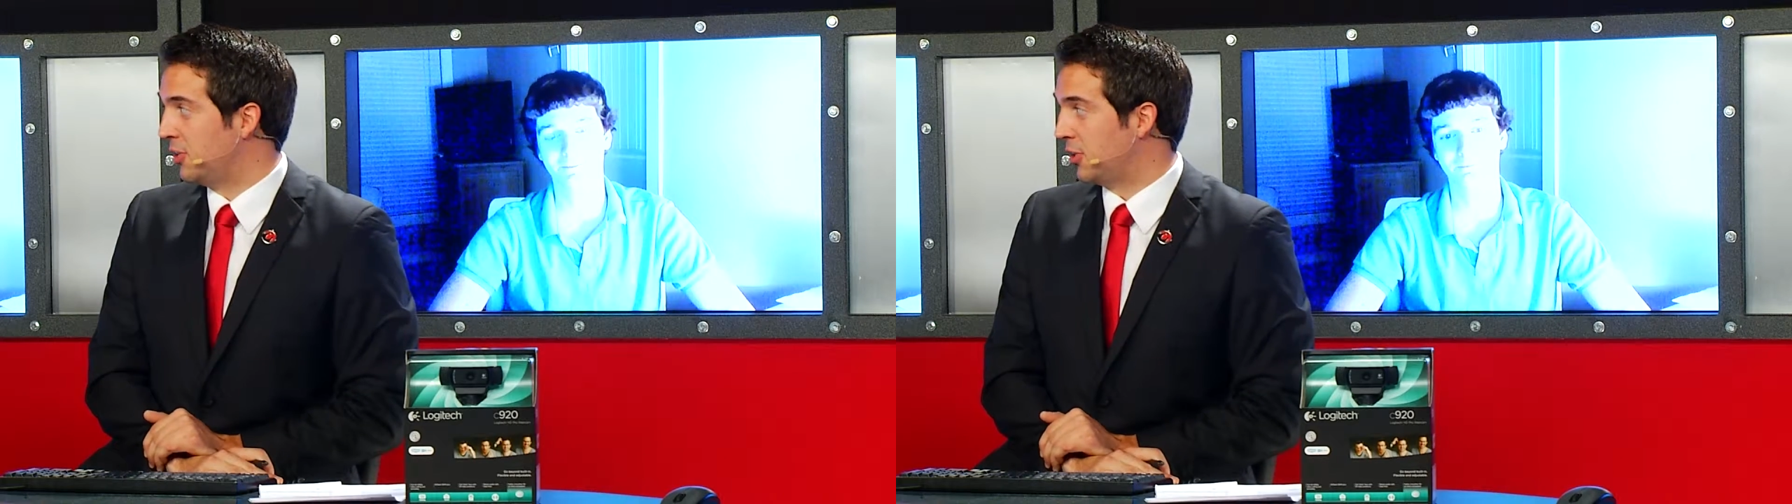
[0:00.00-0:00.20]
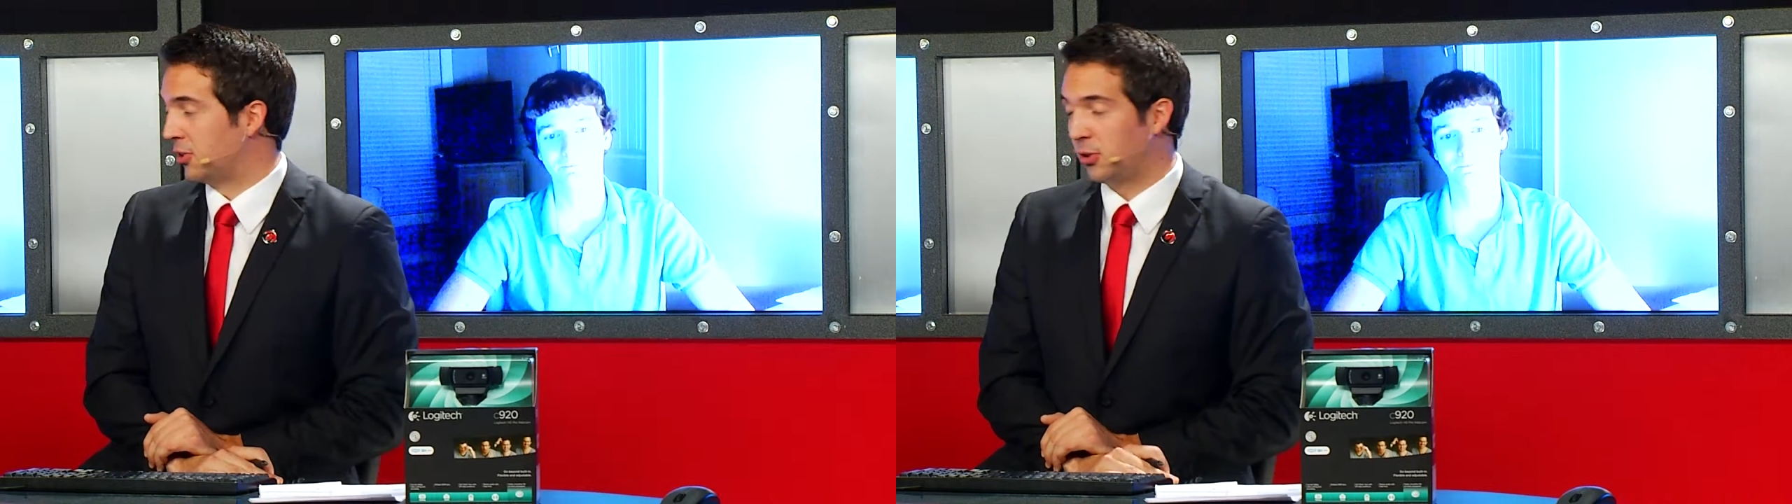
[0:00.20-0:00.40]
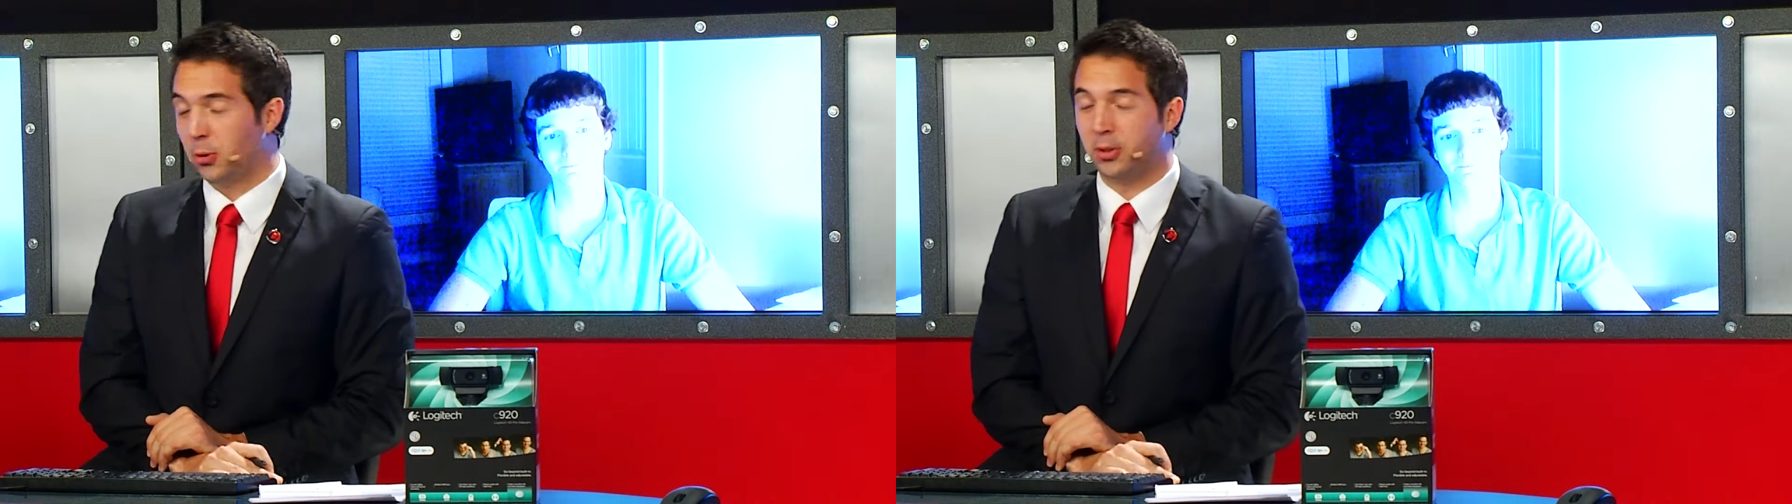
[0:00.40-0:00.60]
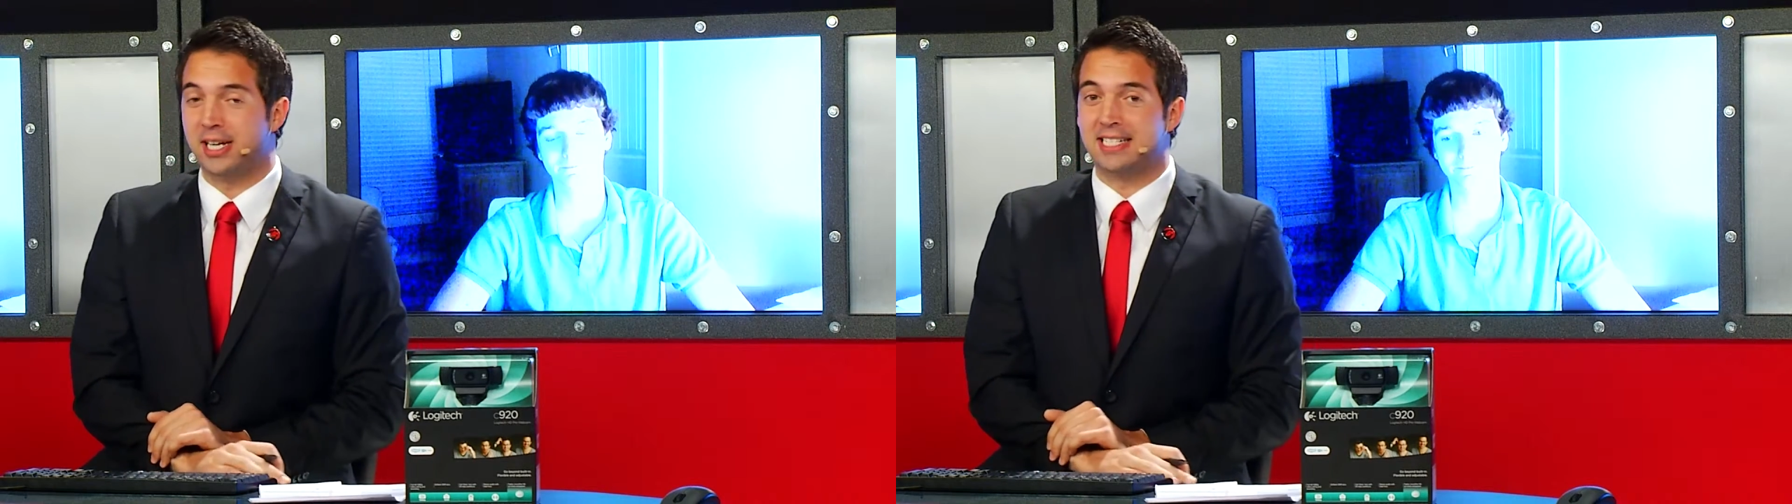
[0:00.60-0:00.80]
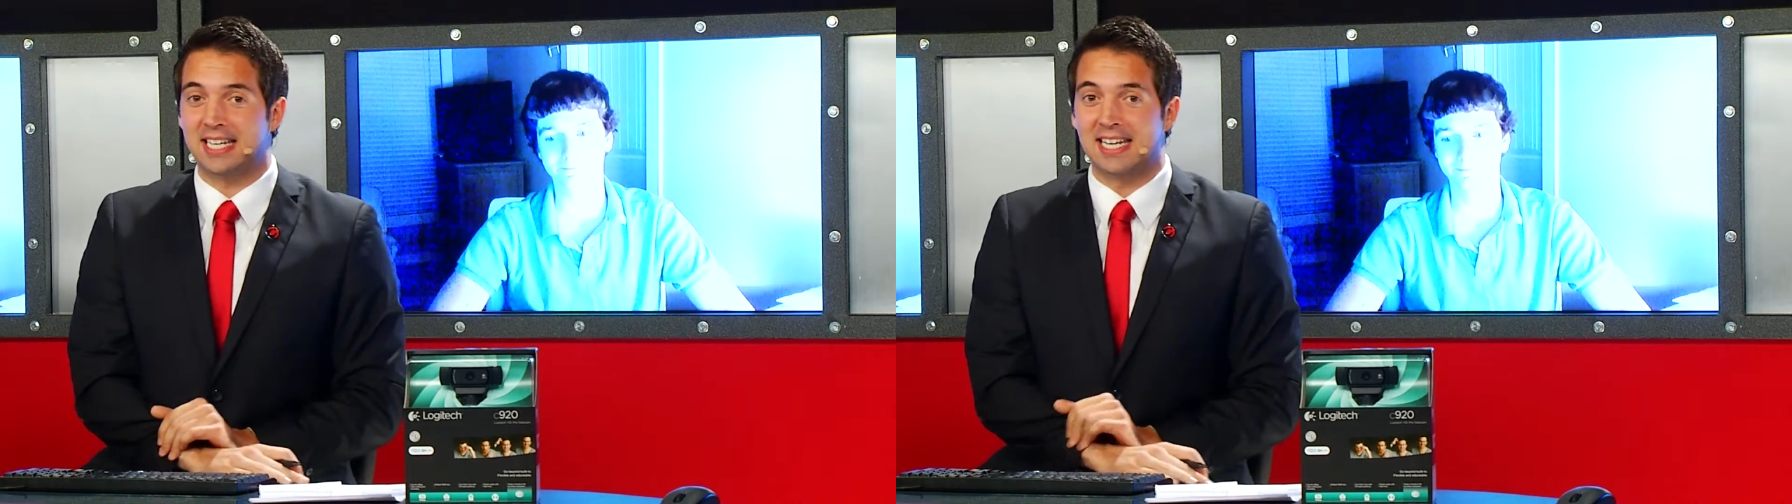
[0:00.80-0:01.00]
just
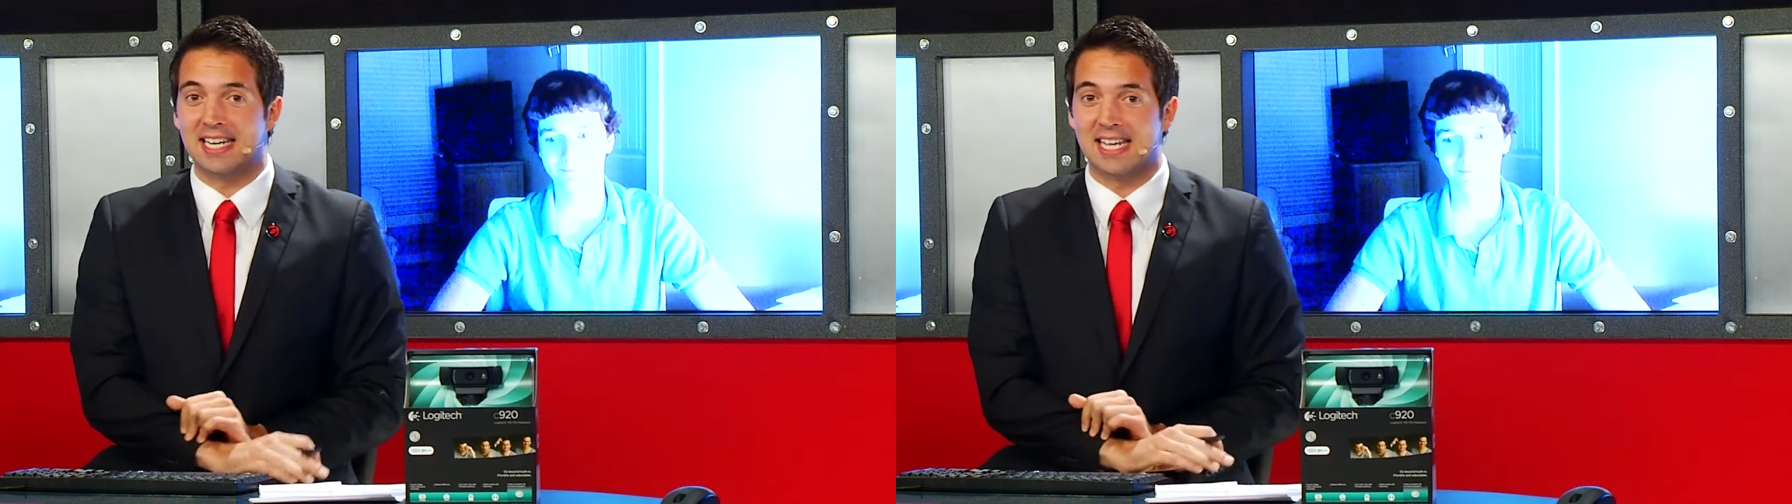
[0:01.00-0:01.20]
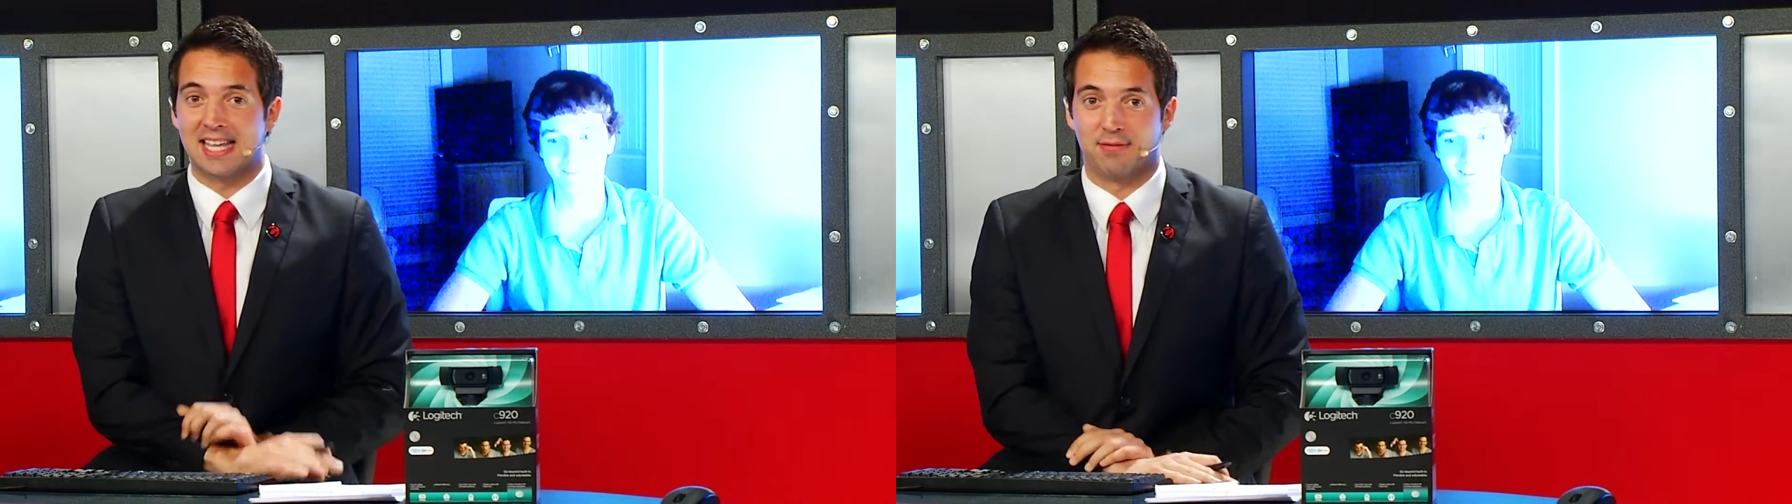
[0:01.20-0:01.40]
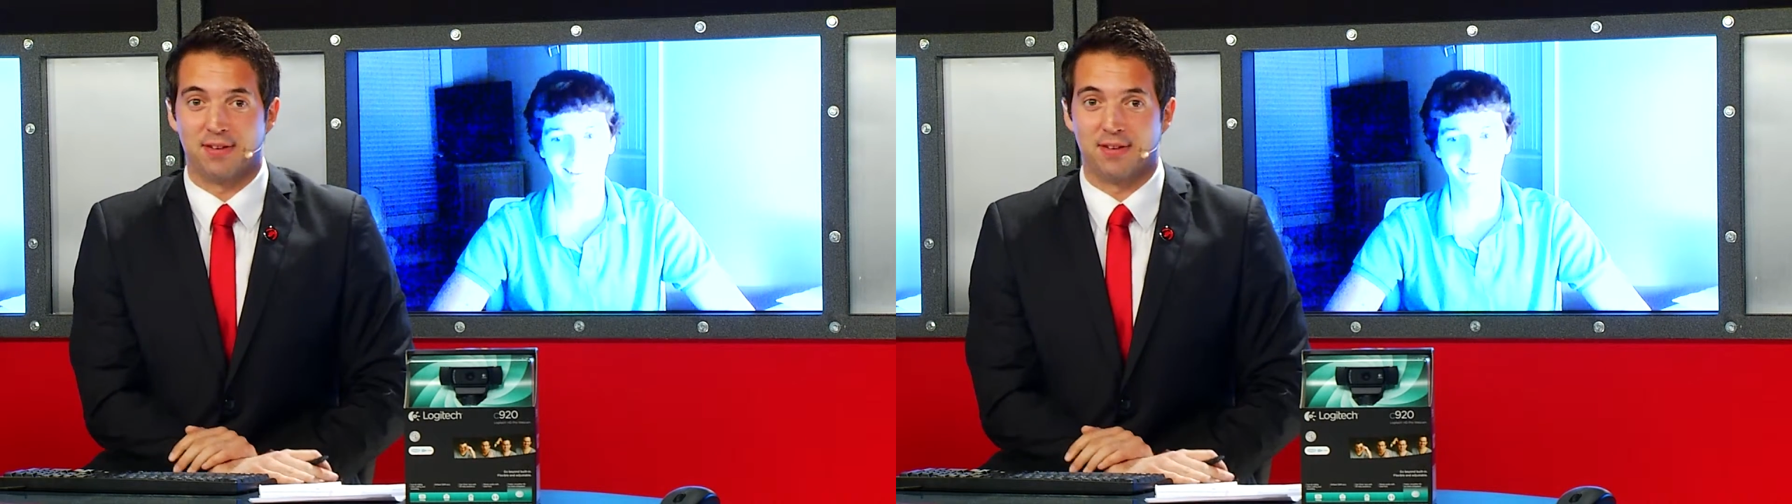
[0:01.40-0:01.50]
totally TD that